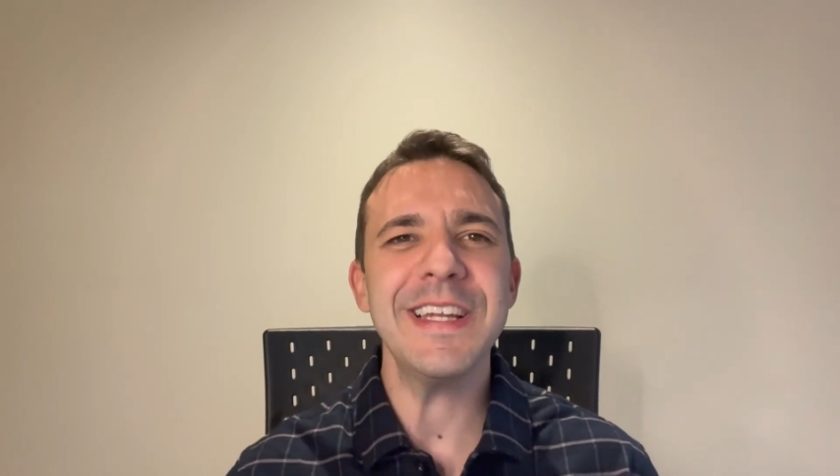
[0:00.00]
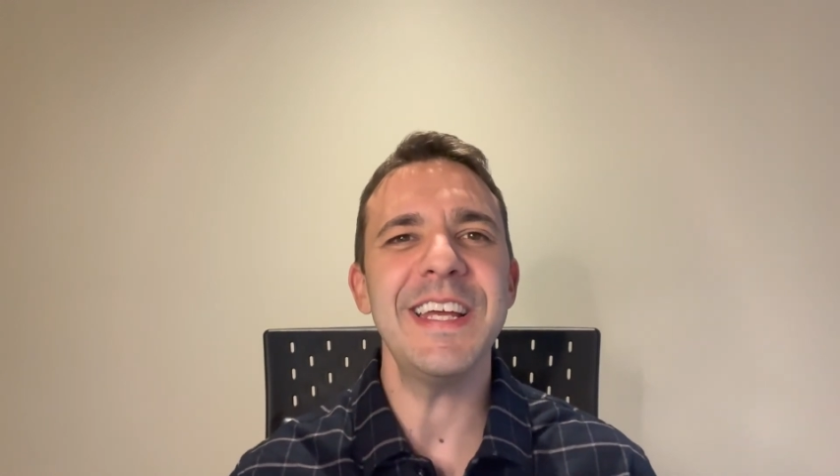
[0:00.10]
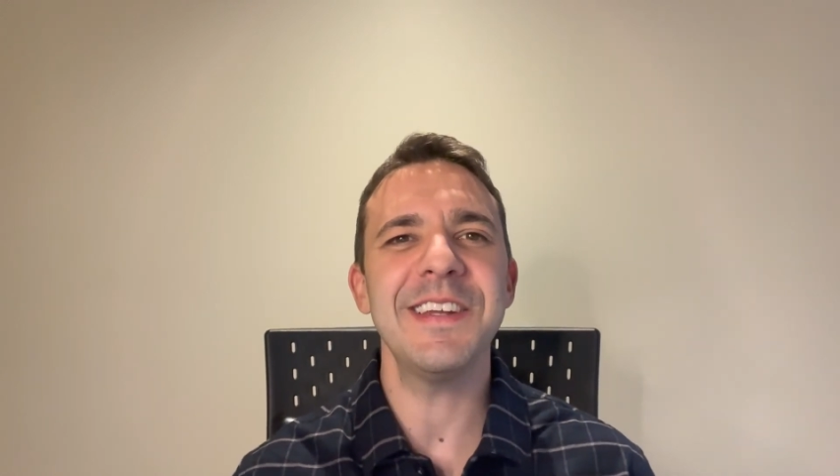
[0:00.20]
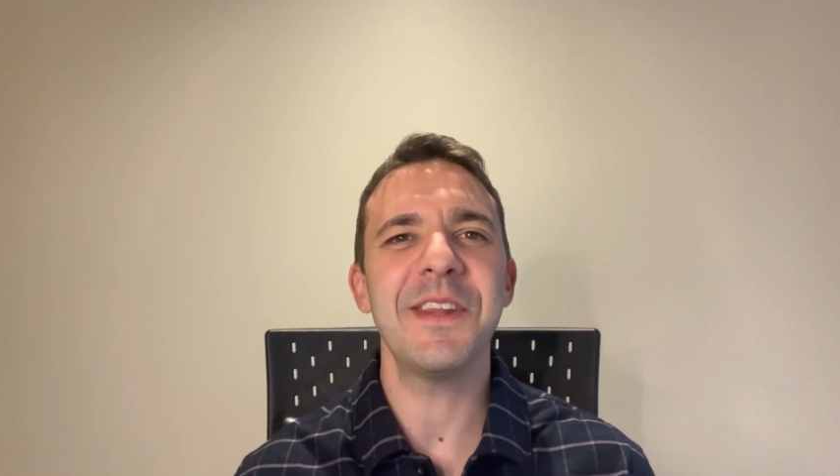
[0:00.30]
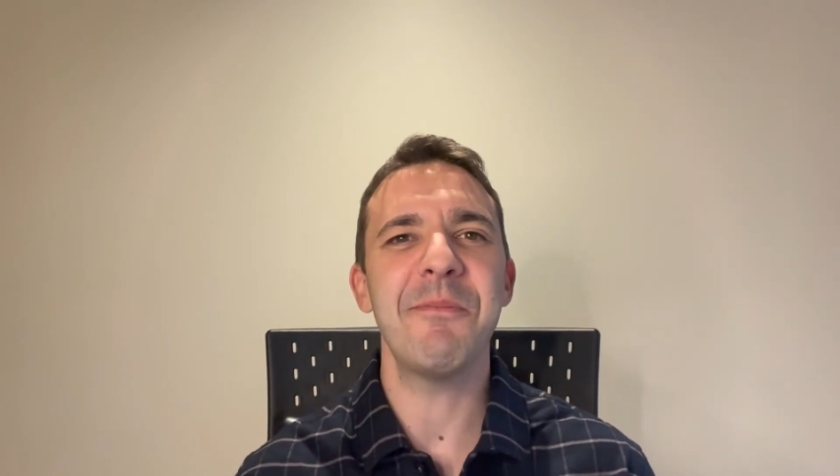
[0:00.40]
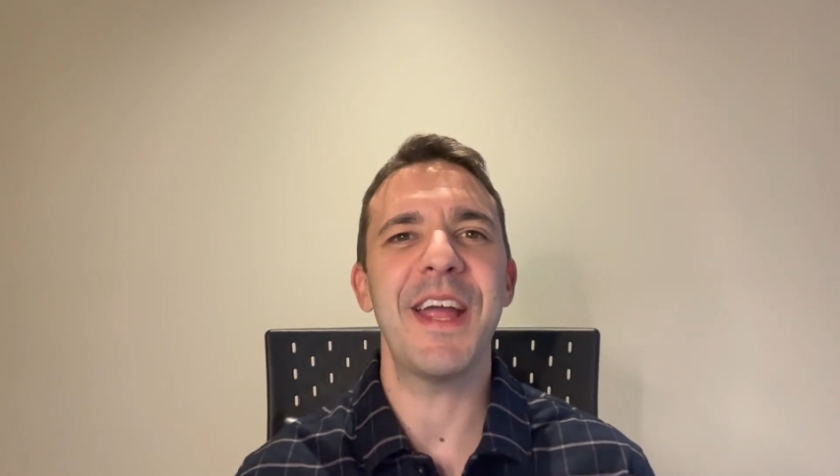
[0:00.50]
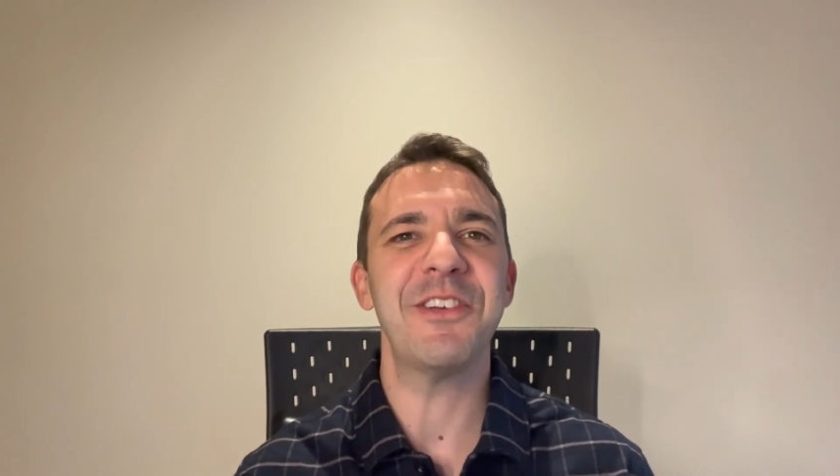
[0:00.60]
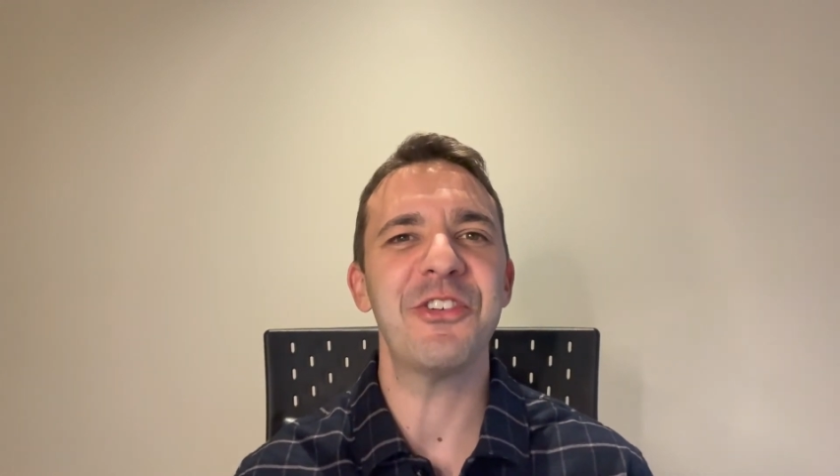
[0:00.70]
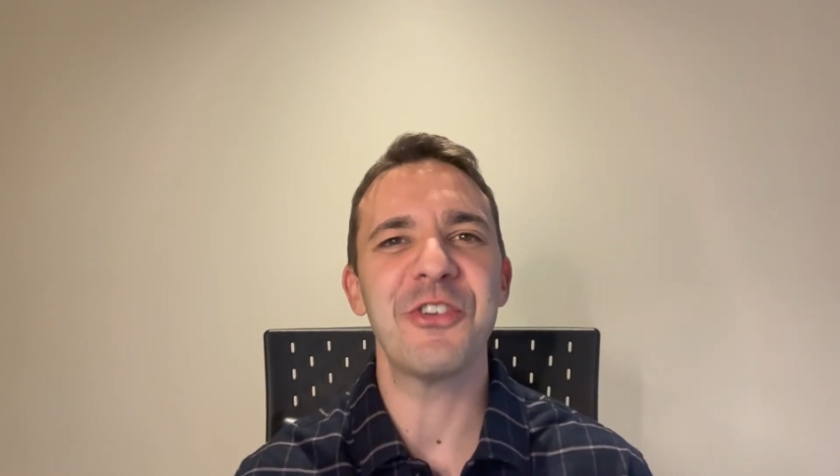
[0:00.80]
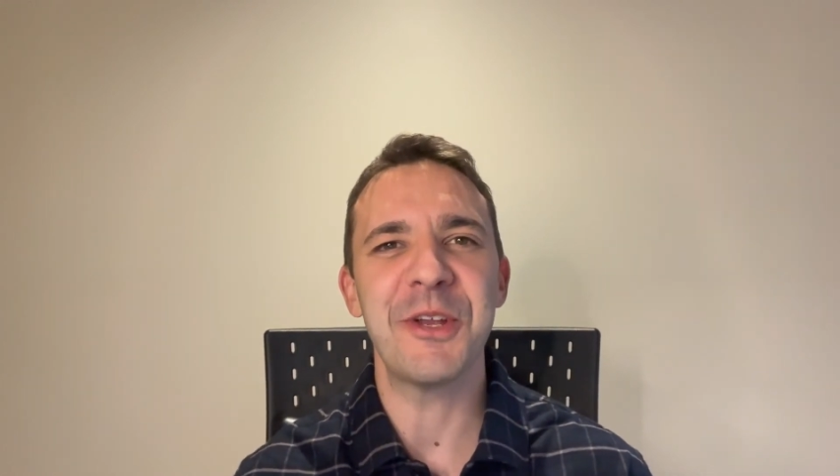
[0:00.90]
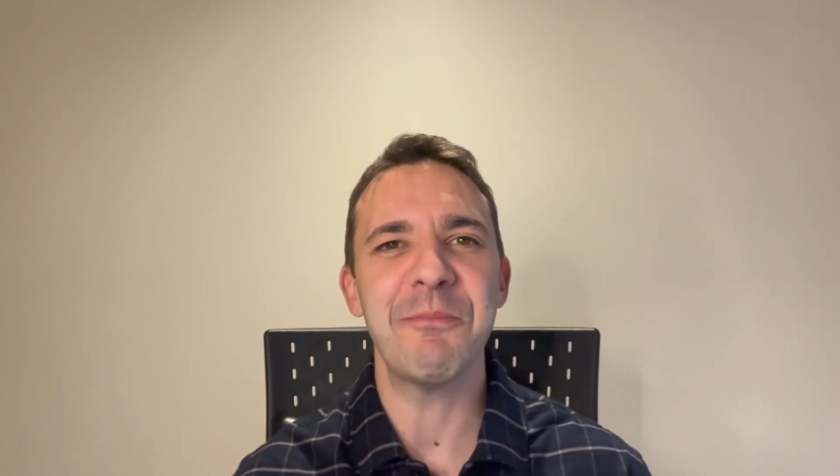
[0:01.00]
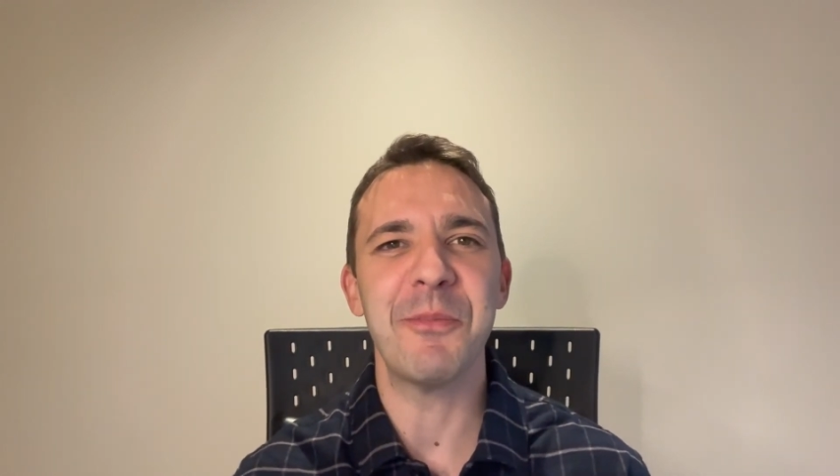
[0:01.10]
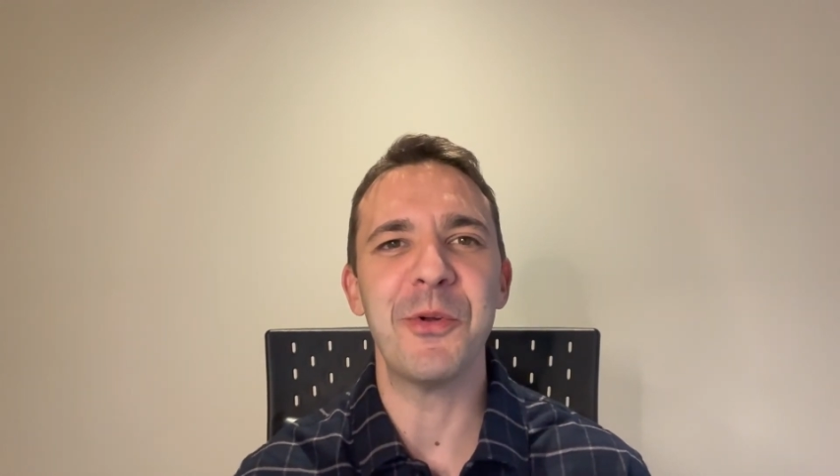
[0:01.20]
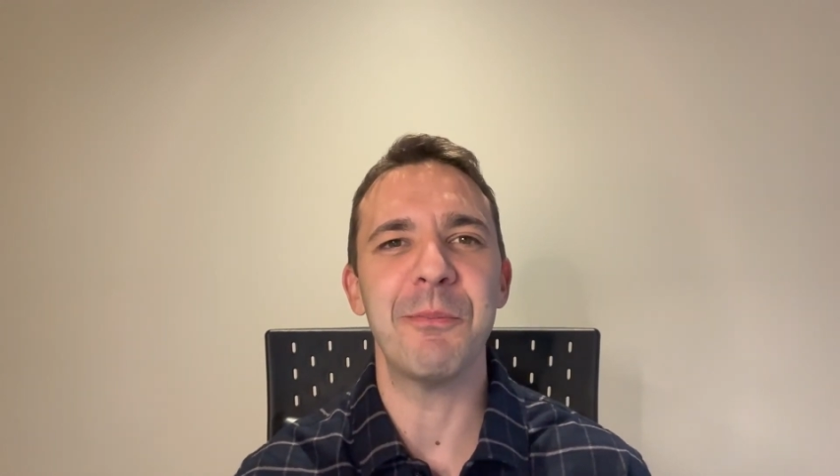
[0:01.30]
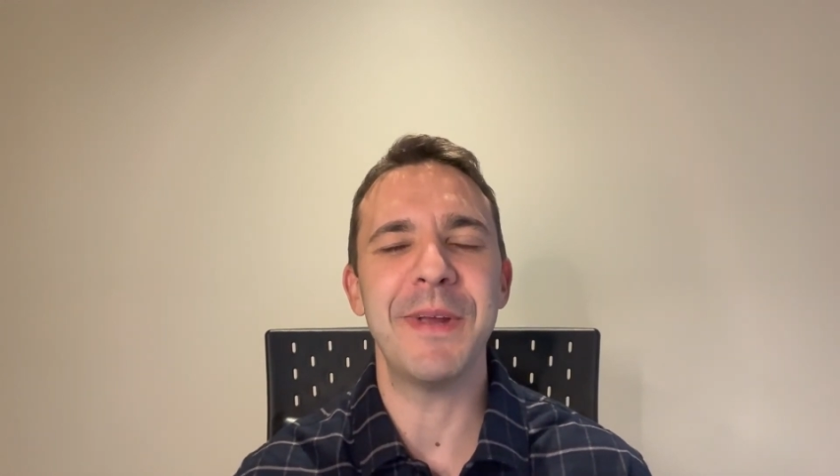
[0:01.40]
let the
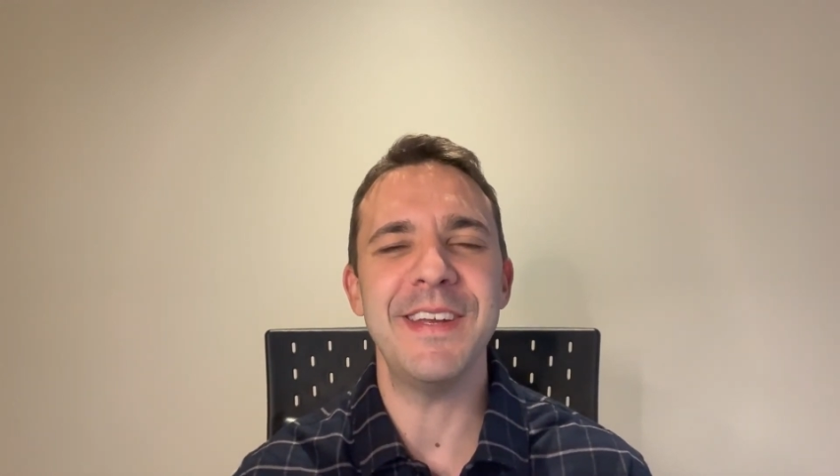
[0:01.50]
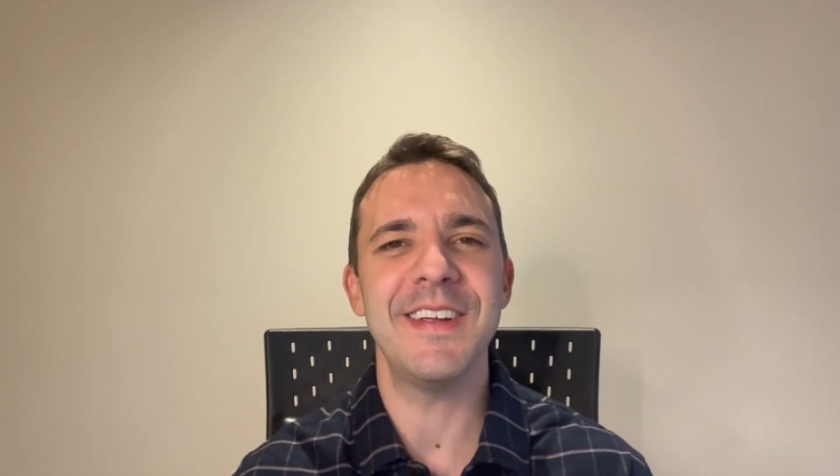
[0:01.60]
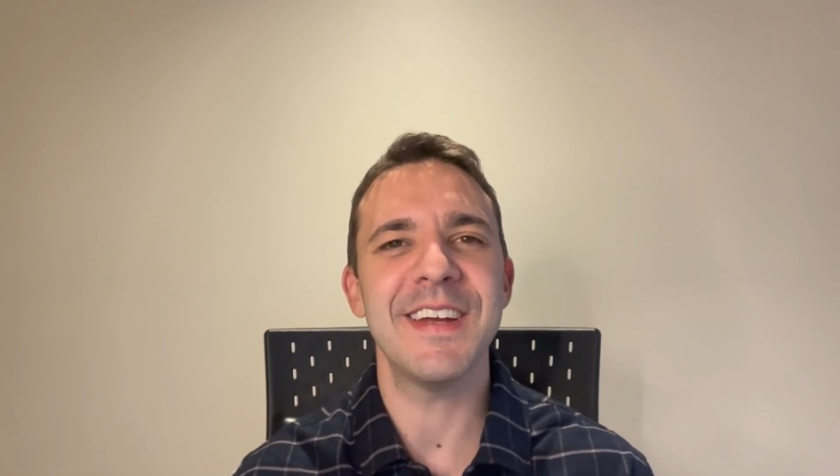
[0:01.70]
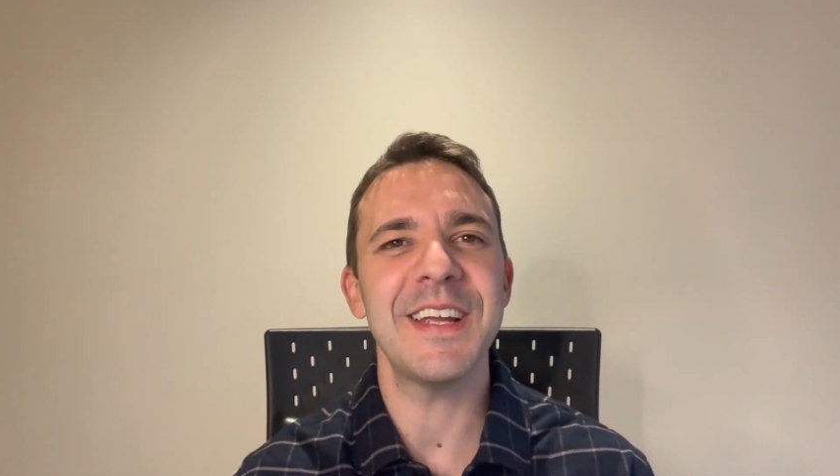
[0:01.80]
mainstream media